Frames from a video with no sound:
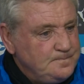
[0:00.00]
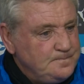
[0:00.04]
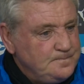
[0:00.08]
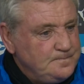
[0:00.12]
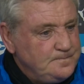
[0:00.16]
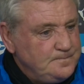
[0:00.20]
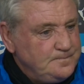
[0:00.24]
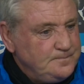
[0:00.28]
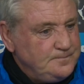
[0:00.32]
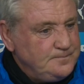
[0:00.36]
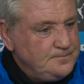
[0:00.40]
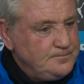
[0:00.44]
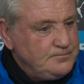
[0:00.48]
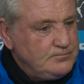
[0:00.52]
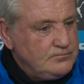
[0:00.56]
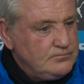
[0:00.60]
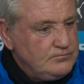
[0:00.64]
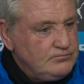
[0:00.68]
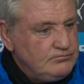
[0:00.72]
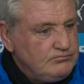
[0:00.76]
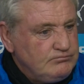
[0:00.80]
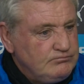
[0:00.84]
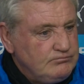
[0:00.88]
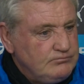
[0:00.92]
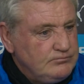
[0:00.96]

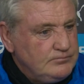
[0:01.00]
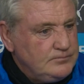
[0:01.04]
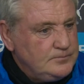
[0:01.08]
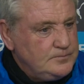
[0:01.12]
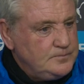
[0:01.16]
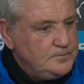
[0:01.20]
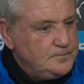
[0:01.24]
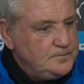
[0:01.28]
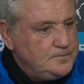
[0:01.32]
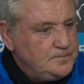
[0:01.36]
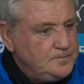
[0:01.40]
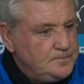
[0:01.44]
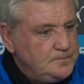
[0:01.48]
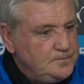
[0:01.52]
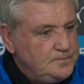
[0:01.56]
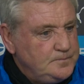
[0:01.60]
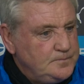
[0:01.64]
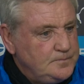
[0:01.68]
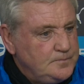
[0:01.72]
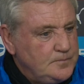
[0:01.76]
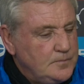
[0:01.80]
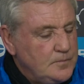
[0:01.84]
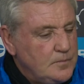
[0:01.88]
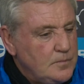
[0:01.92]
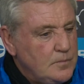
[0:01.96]

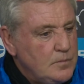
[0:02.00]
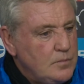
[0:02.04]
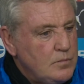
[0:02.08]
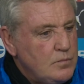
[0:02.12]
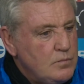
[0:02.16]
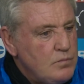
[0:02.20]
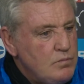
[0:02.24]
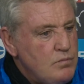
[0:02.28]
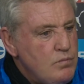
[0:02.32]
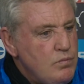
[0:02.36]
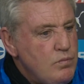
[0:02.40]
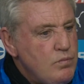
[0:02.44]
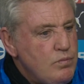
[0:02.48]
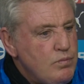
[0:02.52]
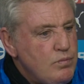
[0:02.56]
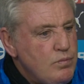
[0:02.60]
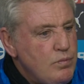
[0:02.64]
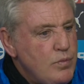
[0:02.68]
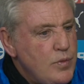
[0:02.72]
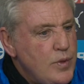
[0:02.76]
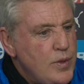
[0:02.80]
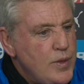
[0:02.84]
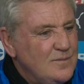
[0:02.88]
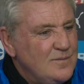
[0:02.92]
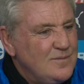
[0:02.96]

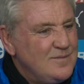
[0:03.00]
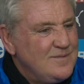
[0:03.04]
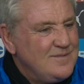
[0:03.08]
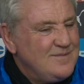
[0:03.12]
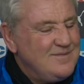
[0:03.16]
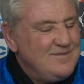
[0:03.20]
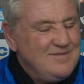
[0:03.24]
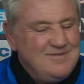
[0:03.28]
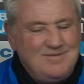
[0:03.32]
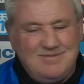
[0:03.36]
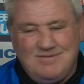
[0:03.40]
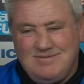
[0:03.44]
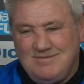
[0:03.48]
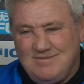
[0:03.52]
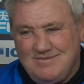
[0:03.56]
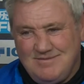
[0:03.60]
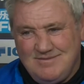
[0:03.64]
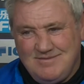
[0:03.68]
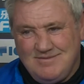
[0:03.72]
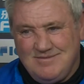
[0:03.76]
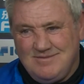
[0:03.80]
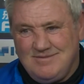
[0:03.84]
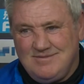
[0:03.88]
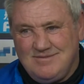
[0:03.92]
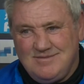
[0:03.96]

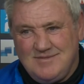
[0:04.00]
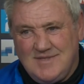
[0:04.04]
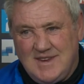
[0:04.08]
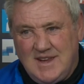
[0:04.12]
(silence)